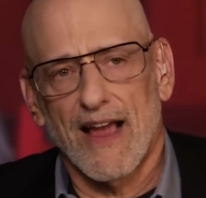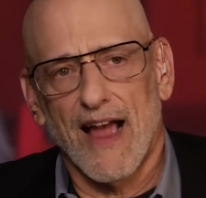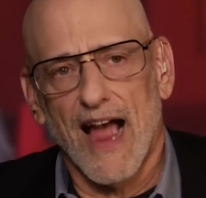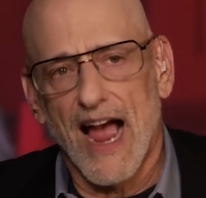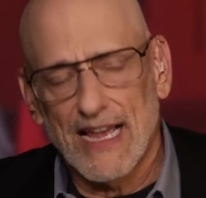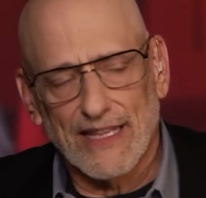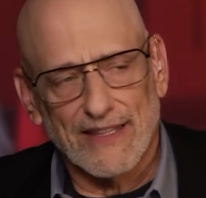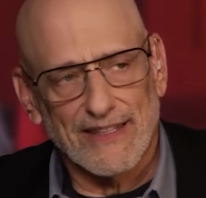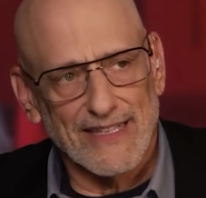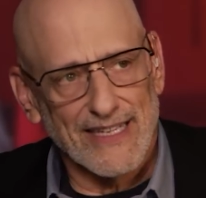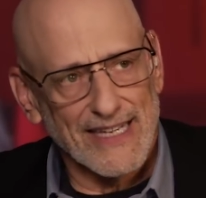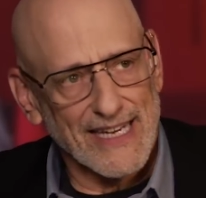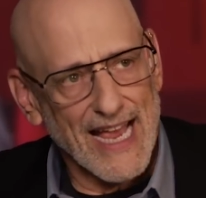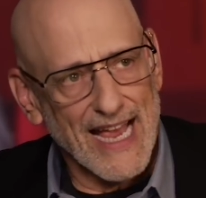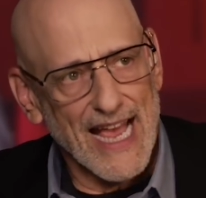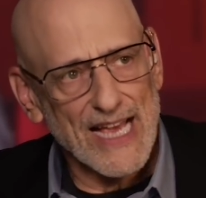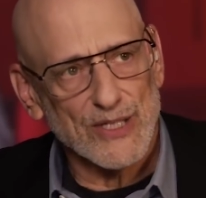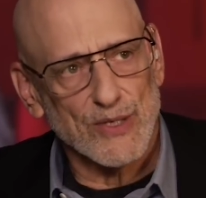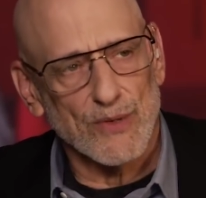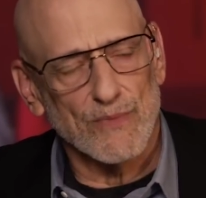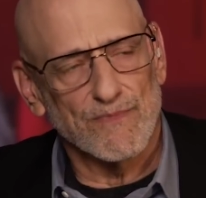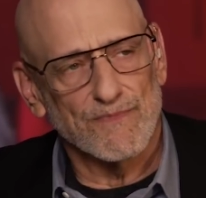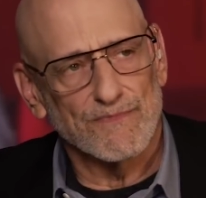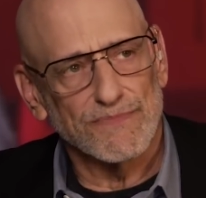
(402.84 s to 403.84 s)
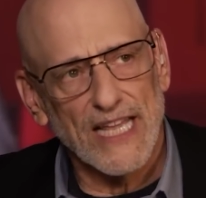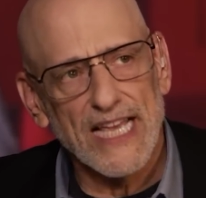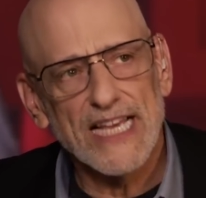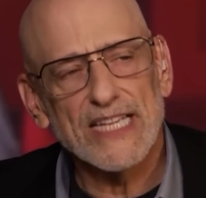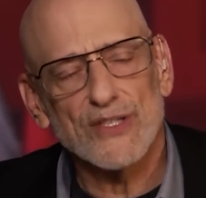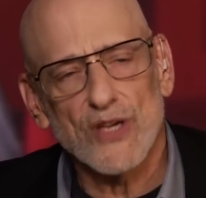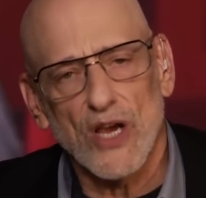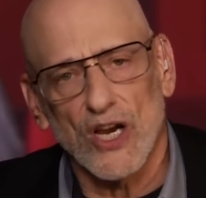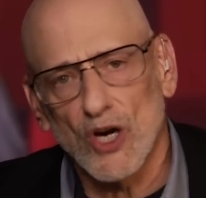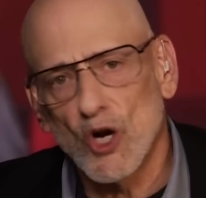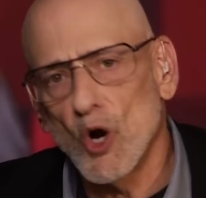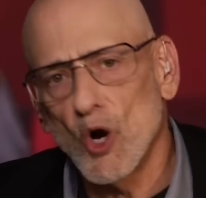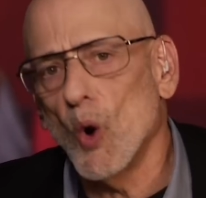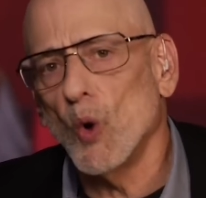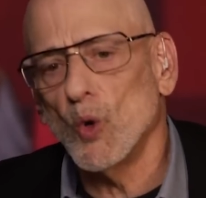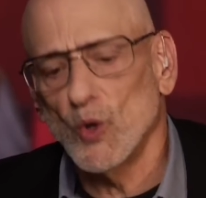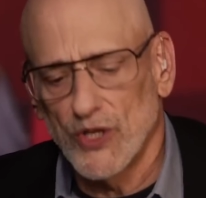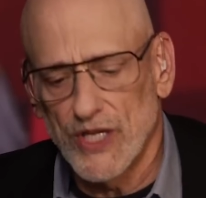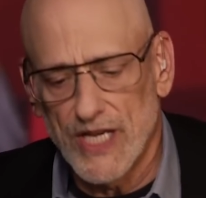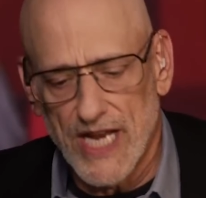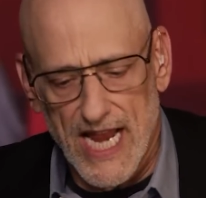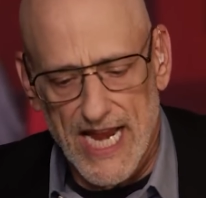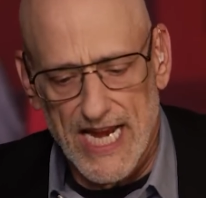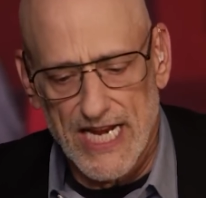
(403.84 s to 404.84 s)
I think, has a place, a
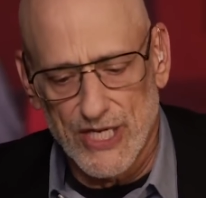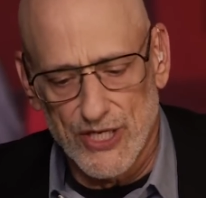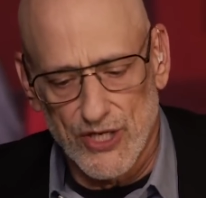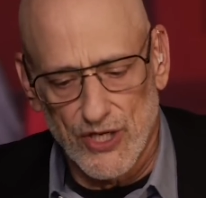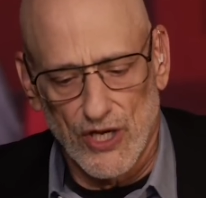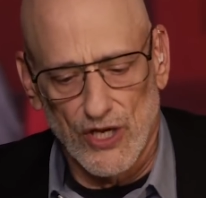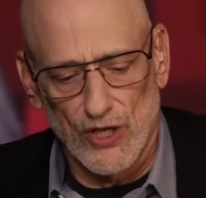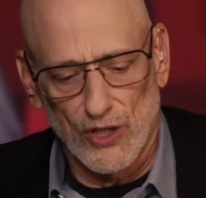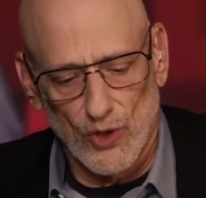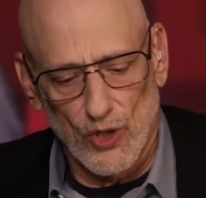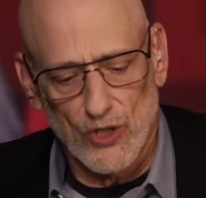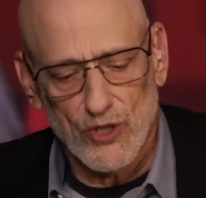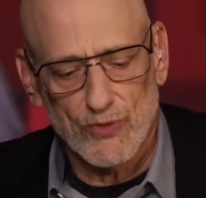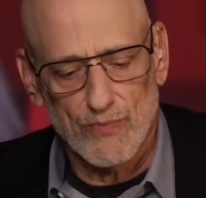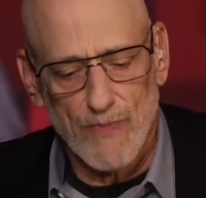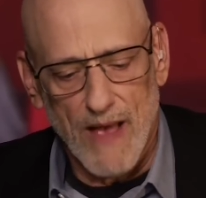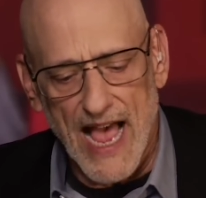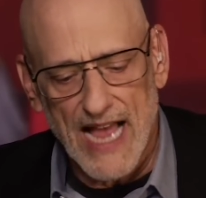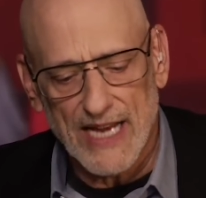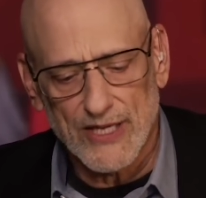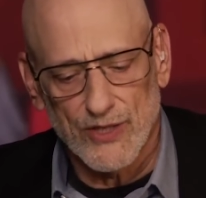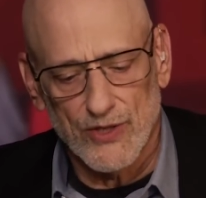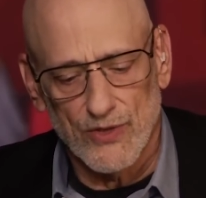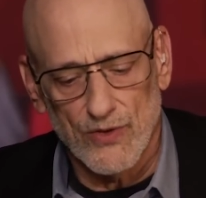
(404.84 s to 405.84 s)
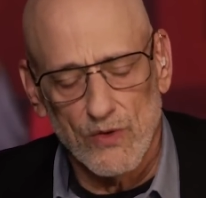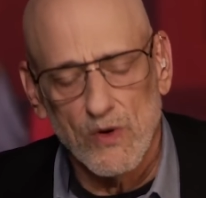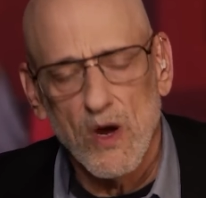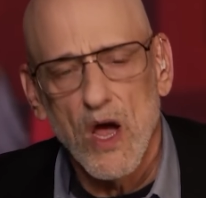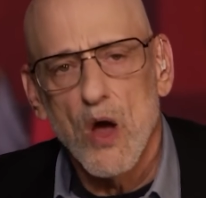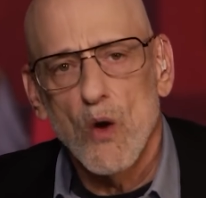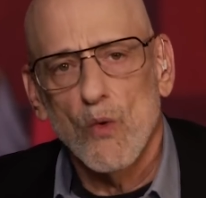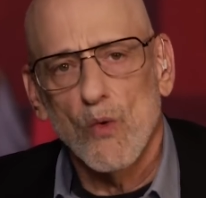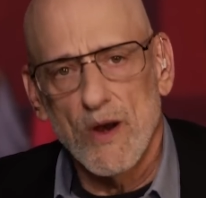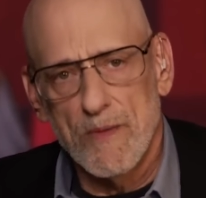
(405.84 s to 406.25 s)
golden age that it looks back to